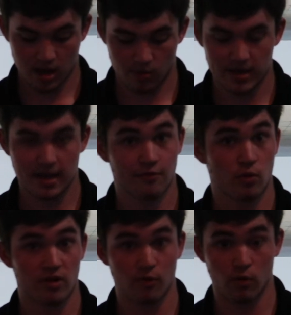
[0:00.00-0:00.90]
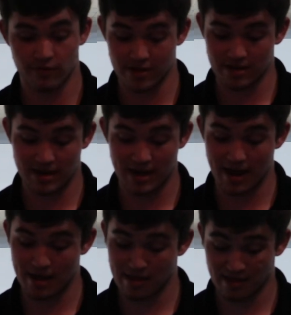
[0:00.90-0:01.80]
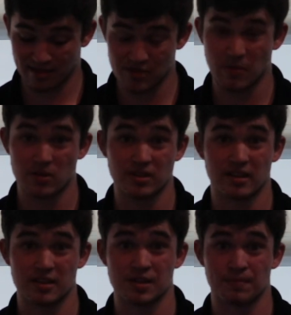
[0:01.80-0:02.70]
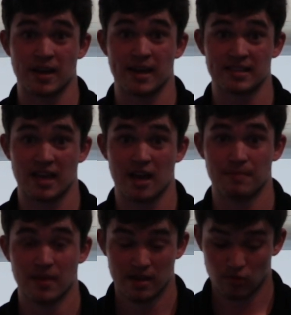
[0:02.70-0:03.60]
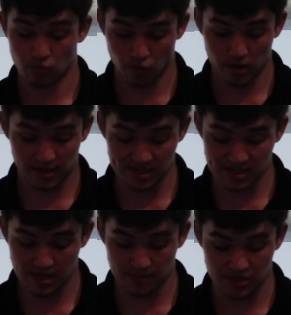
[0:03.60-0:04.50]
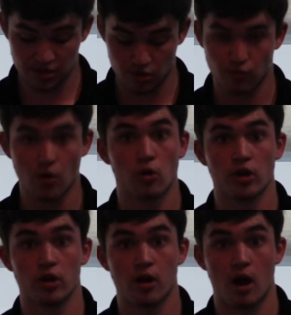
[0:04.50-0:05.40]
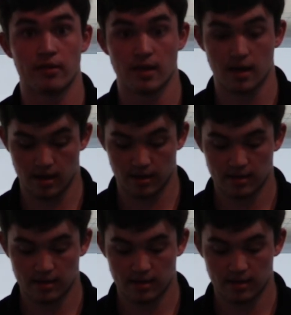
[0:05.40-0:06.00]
We got 44 feet, and I think this ball is going to get some playing time. Really seems to roll good on the